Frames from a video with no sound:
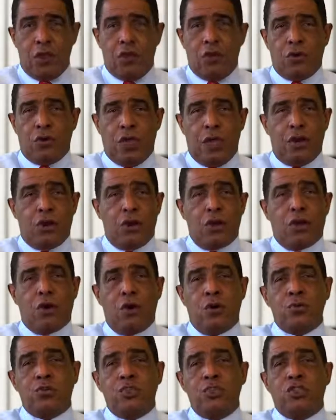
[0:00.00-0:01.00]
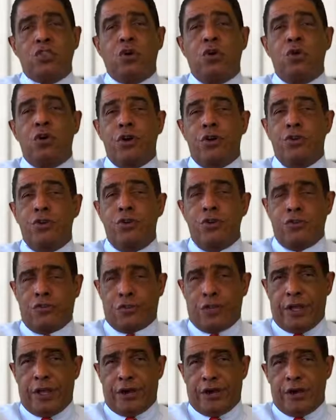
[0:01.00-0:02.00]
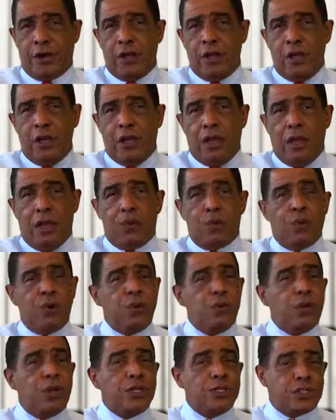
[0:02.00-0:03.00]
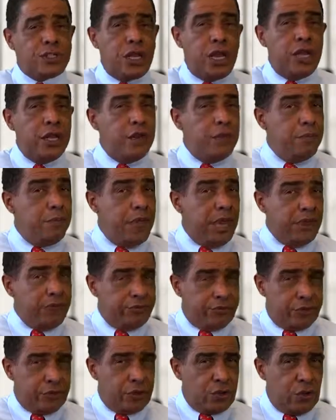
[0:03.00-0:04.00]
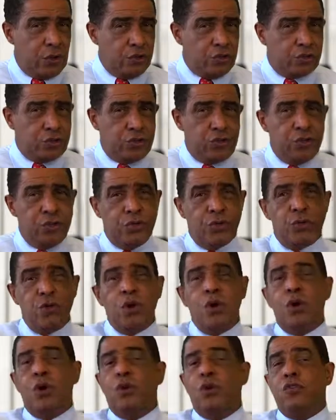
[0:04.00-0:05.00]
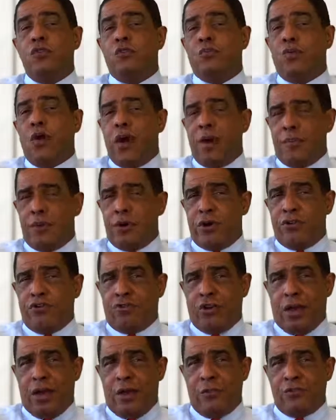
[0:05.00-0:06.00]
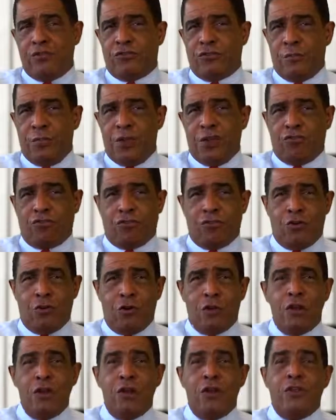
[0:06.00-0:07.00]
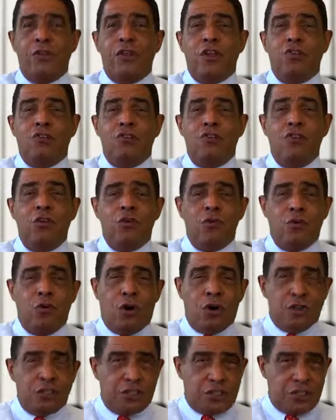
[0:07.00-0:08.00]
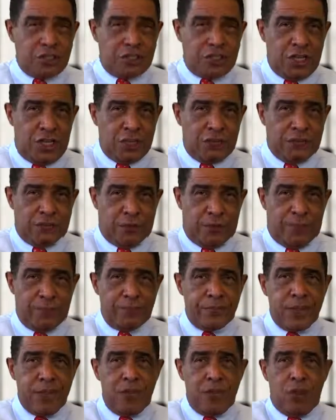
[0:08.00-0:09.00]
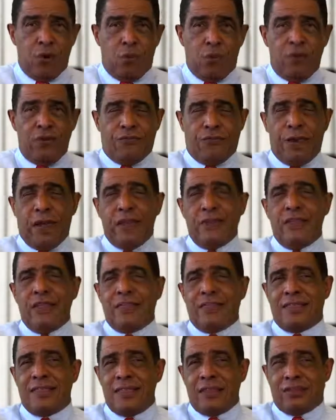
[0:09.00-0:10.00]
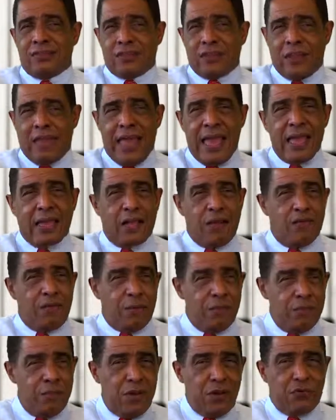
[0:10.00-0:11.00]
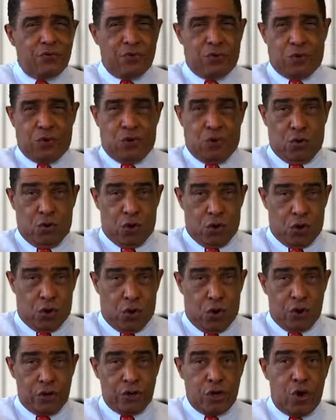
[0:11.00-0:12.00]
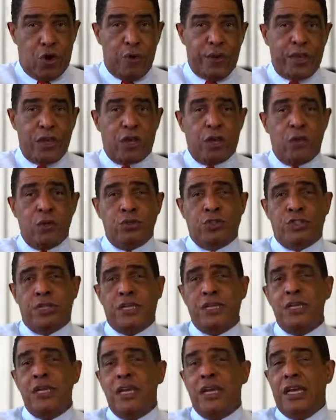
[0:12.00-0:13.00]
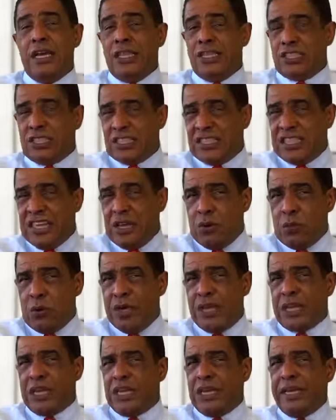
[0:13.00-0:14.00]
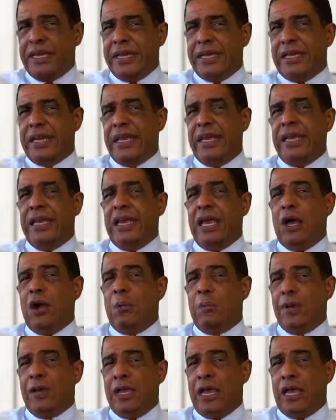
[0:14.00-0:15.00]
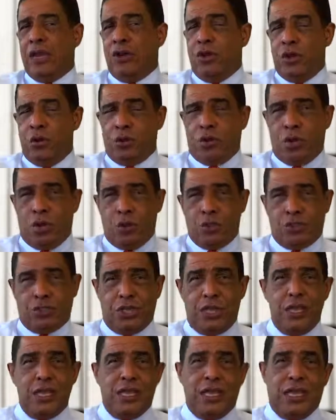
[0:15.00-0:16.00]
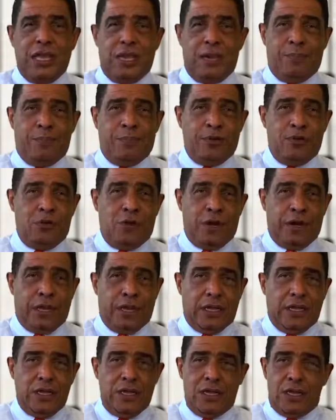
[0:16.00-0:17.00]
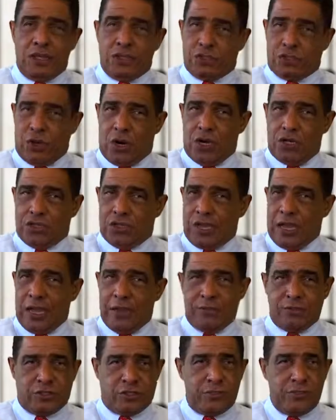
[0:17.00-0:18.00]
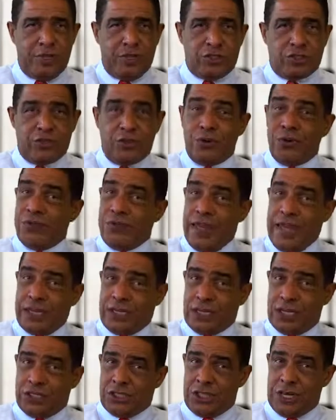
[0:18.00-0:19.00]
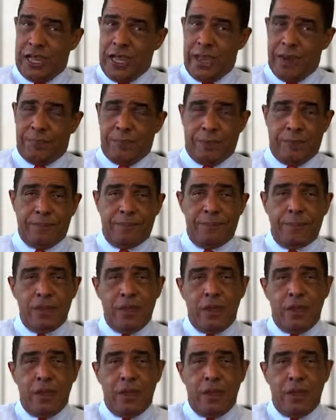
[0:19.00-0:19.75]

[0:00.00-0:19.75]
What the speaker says: You'll get our Coach's Corner newsletter, and we will assign a master coach to you whose primary job is to make sure that you are successful. We find that this lack of a mentor or ongoing coaching is the weak link in helping a new coach get up and running. So our job is to make sure that doesn't happen.